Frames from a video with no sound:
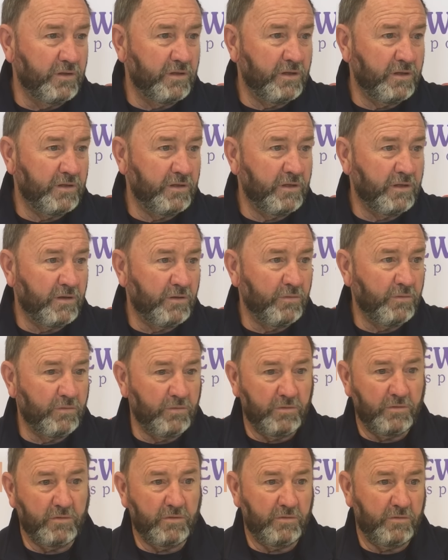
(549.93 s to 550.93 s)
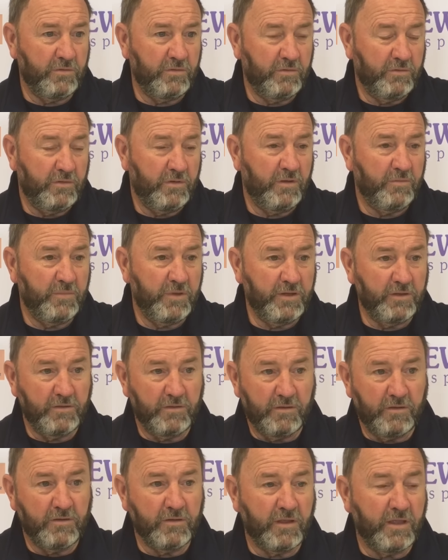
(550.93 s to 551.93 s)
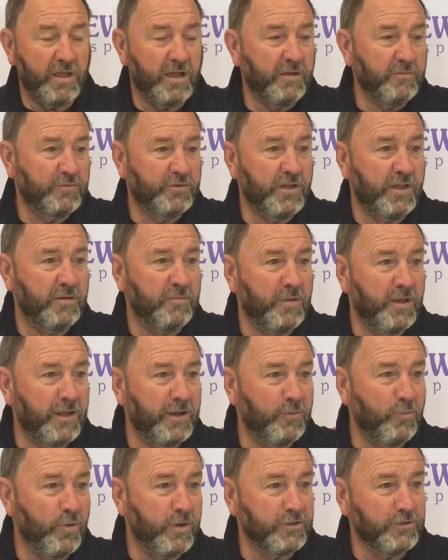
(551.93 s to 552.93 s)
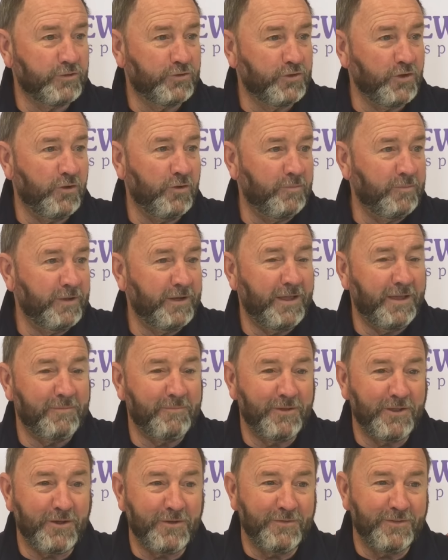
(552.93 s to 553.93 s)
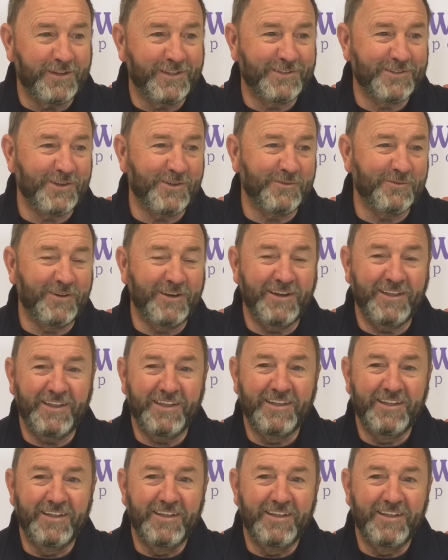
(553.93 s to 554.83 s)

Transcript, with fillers: That, you know, I mean, I can get upset about the one shot, but that'd be hmm. over the top really.